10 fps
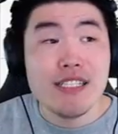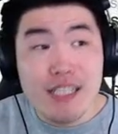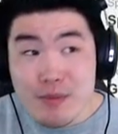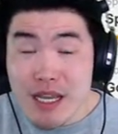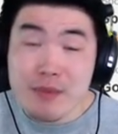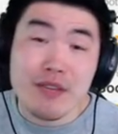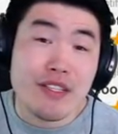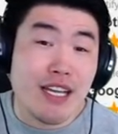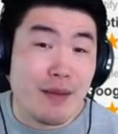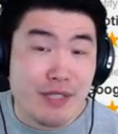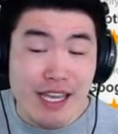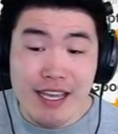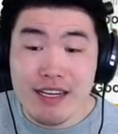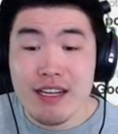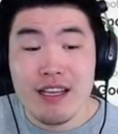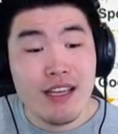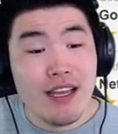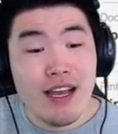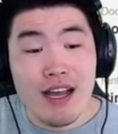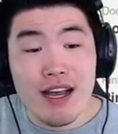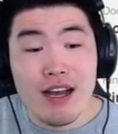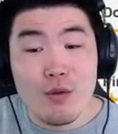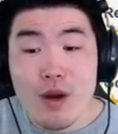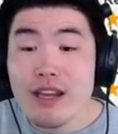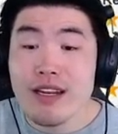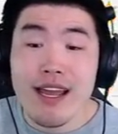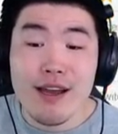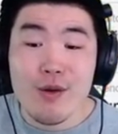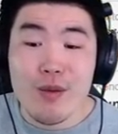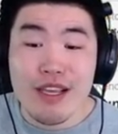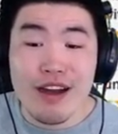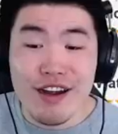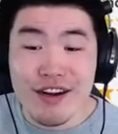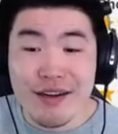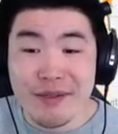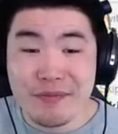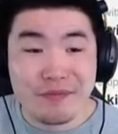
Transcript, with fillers: sometimes even top 10. Uh, right now, we are